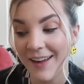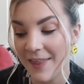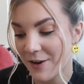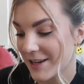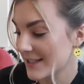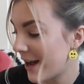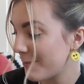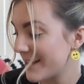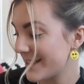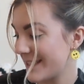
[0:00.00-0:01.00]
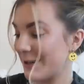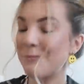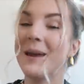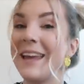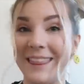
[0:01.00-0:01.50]
and there has not been a single
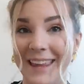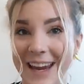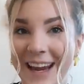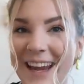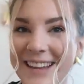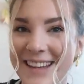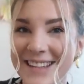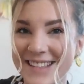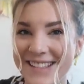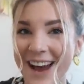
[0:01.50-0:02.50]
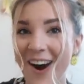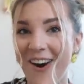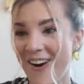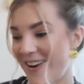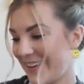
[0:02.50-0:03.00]
pink thing in this
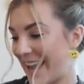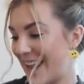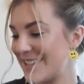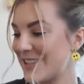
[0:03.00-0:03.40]
haul yet.